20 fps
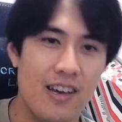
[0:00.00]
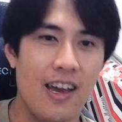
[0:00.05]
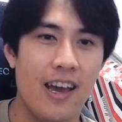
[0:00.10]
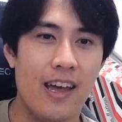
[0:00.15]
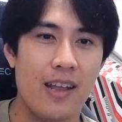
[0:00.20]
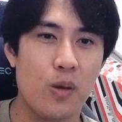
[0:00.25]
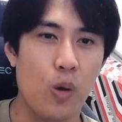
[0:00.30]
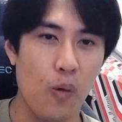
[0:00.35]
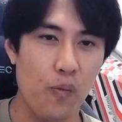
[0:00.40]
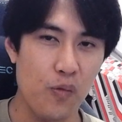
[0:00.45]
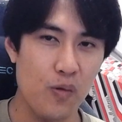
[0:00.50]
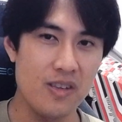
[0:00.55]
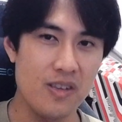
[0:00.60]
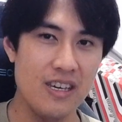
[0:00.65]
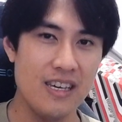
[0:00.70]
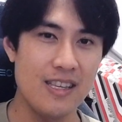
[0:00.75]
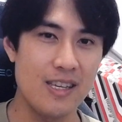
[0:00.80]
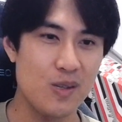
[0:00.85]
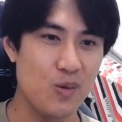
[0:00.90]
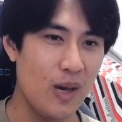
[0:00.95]
And
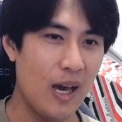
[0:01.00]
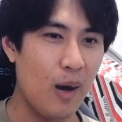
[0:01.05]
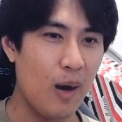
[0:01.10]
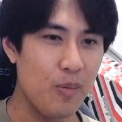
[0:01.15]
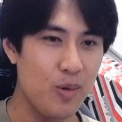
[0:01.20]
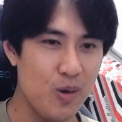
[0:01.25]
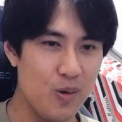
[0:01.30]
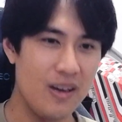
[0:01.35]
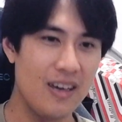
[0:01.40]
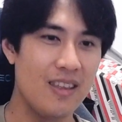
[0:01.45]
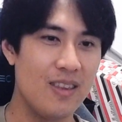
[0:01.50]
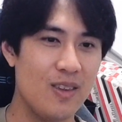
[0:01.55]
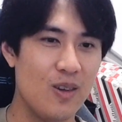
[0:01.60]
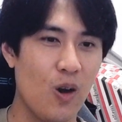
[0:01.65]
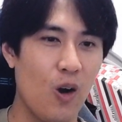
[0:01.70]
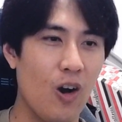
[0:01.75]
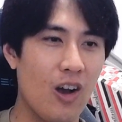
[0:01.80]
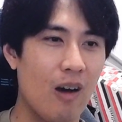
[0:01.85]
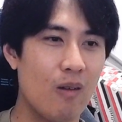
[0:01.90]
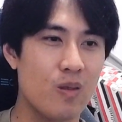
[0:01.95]
hopefully this will help you in
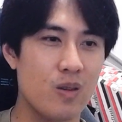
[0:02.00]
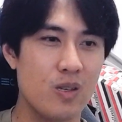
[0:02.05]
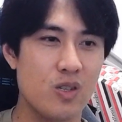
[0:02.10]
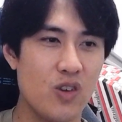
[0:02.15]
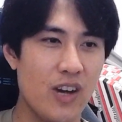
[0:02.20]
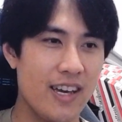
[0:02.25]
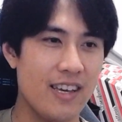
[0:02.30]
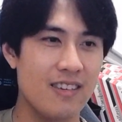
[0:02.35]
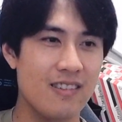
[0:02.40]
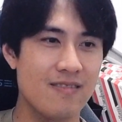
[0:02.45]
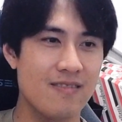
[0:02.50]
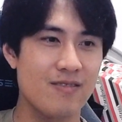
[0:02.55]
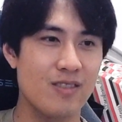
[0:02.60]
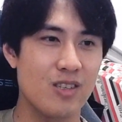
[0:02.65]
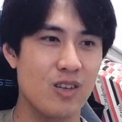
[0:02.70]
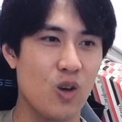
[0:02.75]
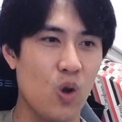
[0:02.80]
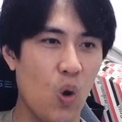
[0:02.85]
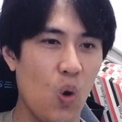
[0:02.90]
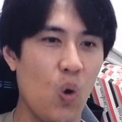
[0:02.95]
your Counter-Strike
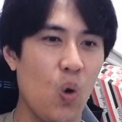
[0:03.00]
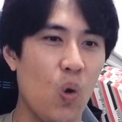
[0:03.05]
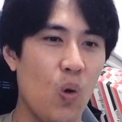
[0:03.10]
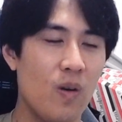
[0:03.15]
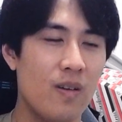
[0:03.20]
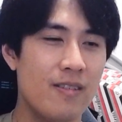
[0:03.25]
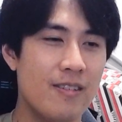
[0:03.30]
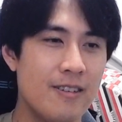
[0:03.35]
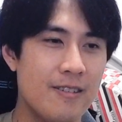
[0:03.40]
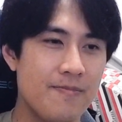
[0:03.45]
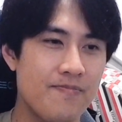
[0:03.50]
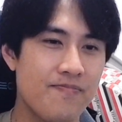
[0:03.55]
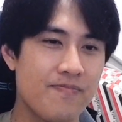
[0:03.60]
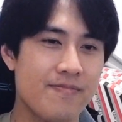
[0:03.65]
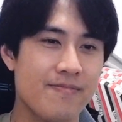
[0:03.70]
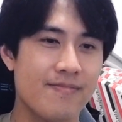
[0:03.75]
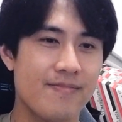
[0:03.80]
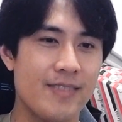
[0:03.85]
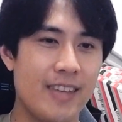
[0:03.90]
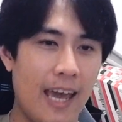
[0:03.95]
Go
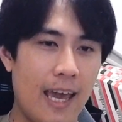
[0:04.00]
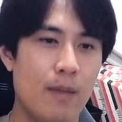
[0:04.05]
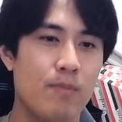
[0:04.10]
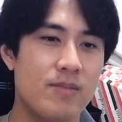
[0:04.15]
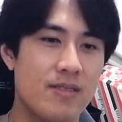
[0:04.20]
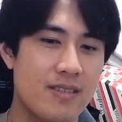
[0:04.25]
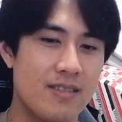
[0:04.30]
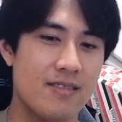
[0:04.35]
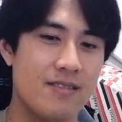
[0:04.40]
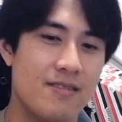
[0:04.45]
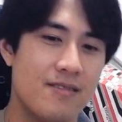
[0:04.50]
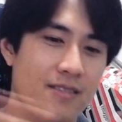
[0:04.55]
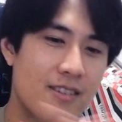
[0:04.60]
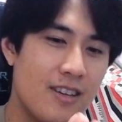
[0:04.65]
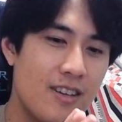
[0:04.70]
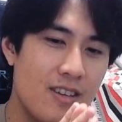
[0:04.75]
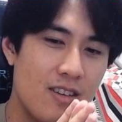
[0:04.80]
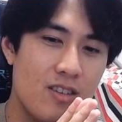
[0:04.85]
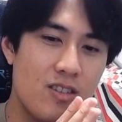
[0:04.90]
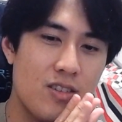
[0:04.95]
games.
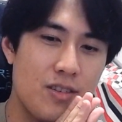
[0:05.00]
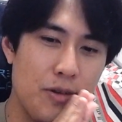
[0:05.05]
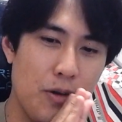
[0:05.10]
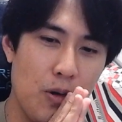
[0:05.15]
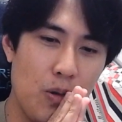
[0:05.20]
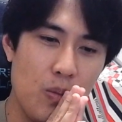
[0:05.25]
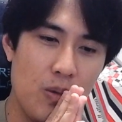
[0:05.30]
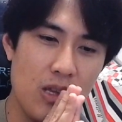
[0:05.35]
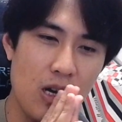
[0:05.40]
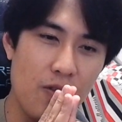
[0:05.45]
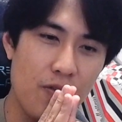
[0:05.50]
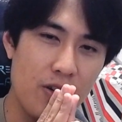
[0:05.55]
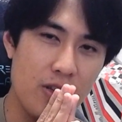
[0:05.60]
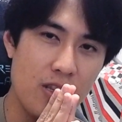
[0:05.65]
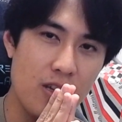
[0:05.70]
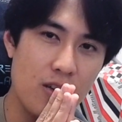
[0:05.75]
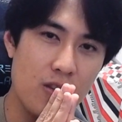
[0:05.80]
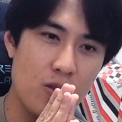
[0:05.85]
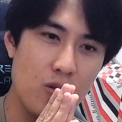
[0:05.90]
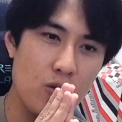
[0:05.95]
So without
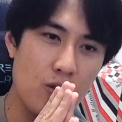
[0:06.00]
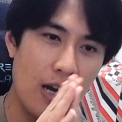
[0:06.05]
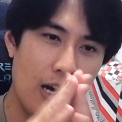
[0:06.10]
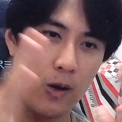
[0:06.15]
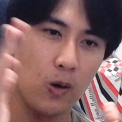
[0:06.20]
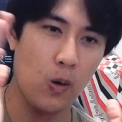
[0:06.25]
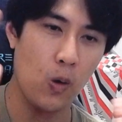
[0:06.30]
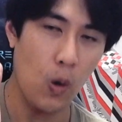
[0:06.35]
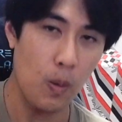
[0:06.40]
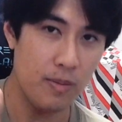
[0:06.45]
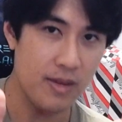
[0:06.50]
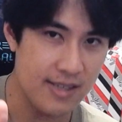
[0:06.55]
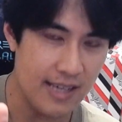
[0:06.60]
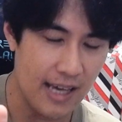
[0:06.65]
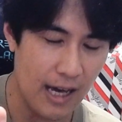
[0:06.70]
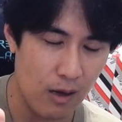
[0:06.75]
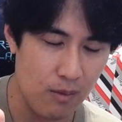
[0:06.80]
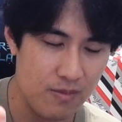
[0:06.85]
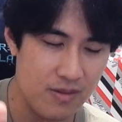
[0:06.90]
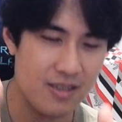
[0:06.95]
further ado, I hope this
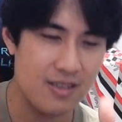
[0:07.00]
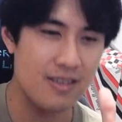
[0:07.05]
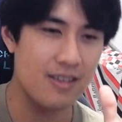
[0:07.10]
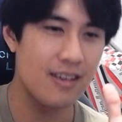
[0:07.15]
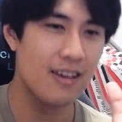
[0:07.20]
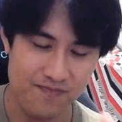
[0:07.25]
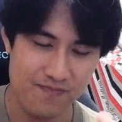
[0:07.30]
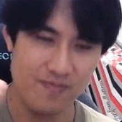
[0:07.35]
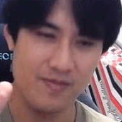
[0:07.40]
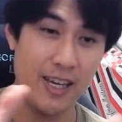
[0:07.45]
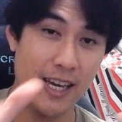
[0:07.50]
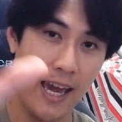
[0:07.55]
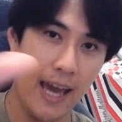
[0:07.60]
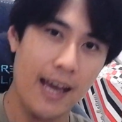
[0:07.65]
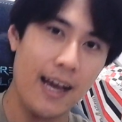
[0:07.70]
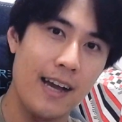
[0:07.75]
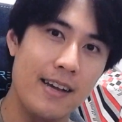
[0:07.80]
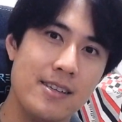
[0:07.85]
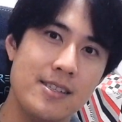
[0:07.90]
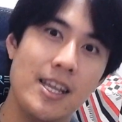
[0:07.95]
helps. Take care
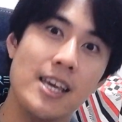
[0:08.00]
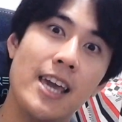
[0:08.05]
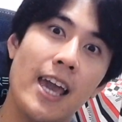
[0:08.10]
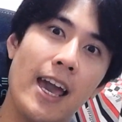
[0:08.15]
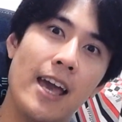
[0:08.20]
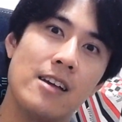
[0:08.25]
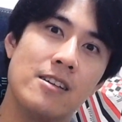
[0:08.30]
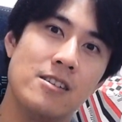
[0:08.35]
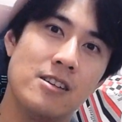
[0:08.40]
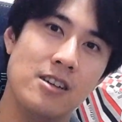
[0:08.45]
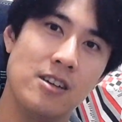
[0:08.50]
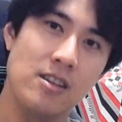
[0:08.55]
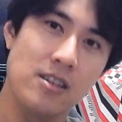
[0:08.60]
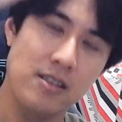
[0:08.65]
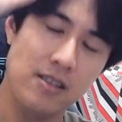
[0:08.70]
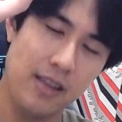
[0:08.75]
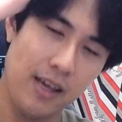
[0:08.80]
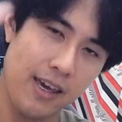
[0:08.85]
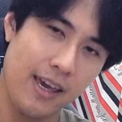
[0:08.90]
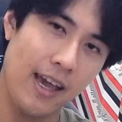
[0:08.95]
guys, take care.
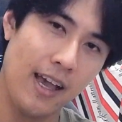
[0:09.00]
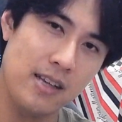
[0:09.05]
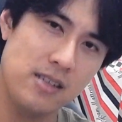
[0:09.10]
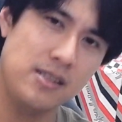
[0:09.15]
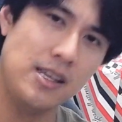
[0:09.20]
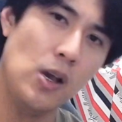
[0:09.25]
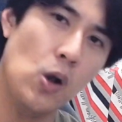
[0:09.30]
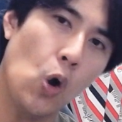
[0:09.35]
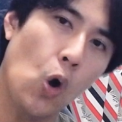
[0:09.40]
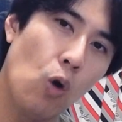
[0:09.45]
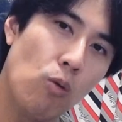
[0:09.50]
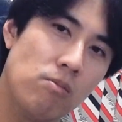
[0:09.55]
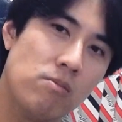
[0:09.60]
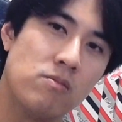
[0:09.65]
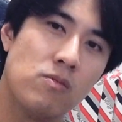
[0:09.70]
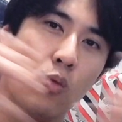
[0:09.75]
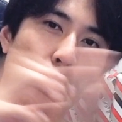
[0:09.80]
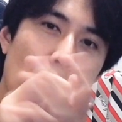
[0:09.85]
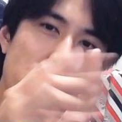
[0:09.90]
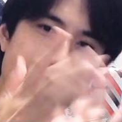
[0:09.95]
Take care, stay home,
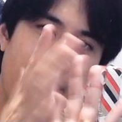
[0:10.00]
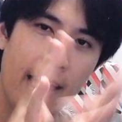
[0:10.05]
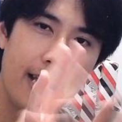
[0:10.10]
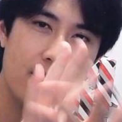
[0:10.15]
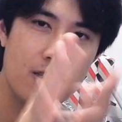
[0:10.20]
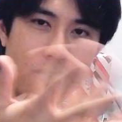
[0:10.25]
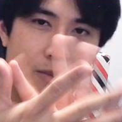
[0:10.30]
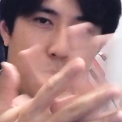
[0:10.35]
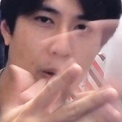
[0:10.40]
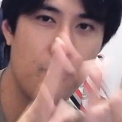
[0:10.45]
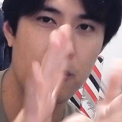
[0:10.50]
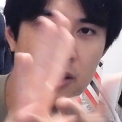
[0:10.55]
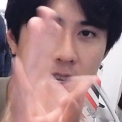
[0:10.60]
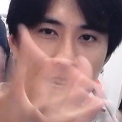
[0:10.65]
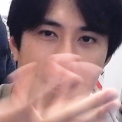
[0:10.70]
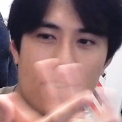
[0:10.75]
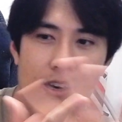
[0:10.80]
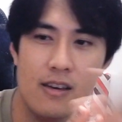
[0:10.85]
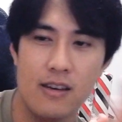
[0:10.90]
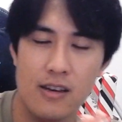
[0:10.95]
wash hands
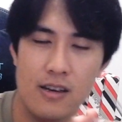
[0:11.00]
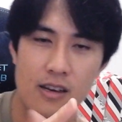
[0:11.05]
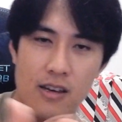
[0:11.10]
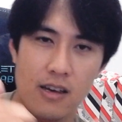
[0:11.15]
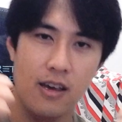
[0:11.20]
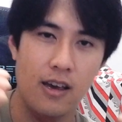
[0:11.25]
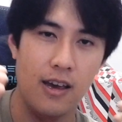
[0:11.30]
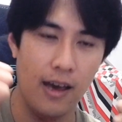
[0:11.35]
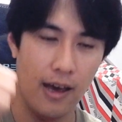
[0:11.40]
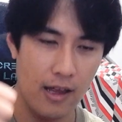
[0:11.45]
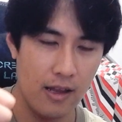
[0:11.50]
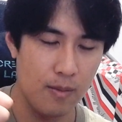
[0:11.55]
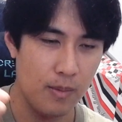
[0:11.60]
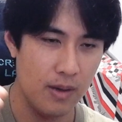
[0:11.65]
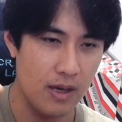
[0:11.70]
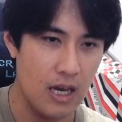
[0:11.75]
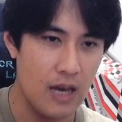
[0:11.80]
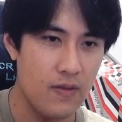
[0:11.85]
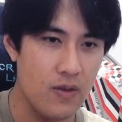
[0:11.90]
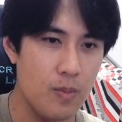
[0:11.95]
properly, and
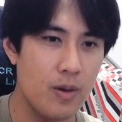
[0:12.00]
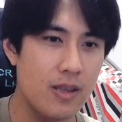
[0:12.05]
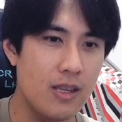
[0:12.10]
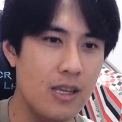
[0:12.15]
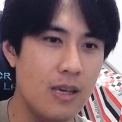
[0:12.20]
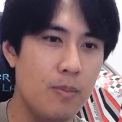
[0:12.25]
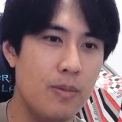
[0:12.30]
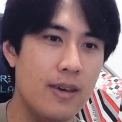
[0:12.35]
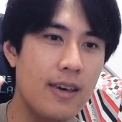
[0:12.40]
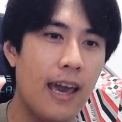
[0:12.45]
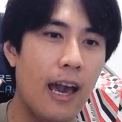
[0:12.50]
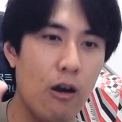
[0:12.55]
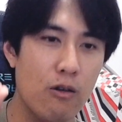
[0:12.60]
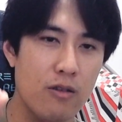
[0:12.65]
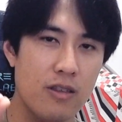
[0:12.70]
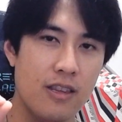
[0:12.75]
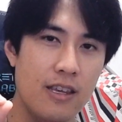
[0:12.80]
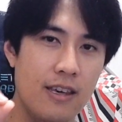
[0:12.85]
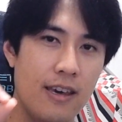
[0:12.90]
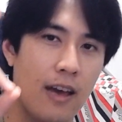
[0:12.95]
may everybody be
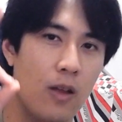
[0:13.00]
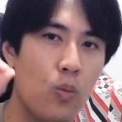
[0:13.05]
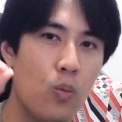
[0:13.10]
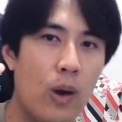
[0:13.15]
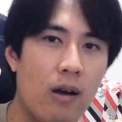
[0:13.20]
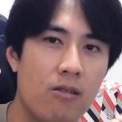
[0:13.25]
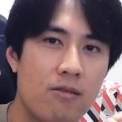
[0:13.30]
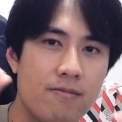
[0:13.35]
healthy and well.